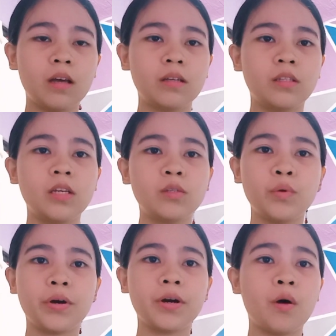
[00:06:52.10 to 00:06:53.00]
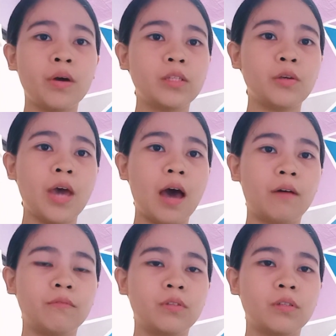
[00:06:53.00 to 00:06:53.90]
since we are going to
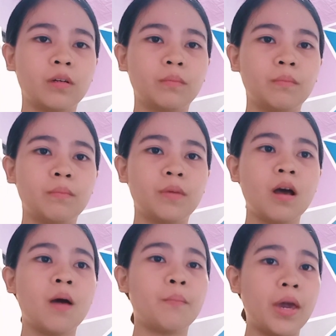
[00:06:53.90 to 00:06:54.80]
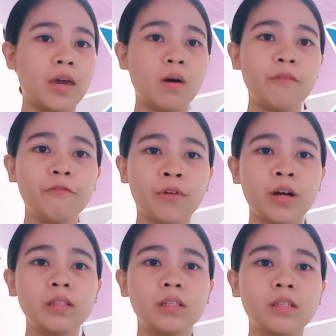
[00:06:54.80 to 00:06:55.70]
have some making of
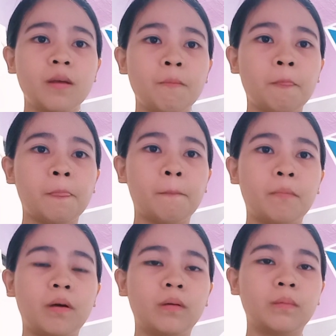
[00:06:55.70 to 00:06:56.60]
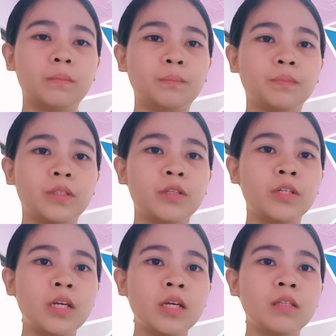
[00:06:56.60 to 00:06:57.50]
words,
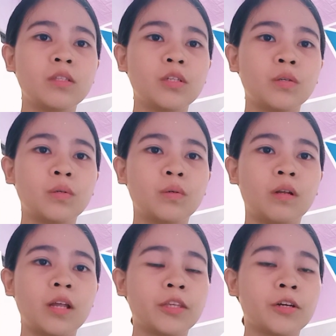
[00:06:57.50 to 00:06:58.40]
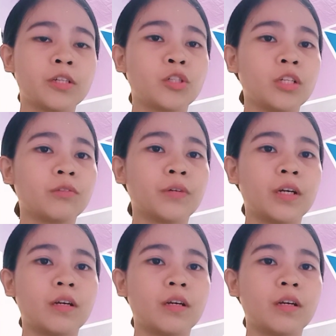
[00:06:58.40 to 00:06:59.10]
you need to let your child